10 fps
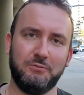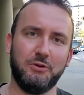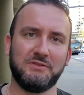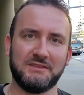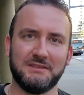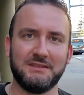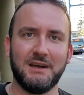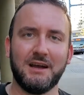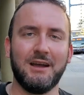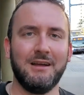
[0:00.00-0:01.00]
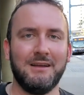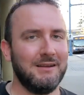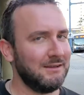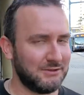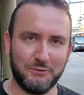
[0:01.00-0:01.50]
roasted duck,
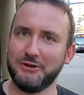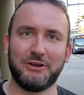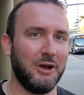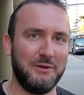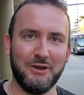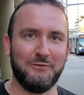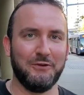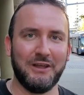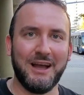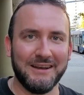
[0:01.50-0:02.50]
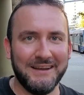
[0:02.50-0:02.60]
so we are coming here for that.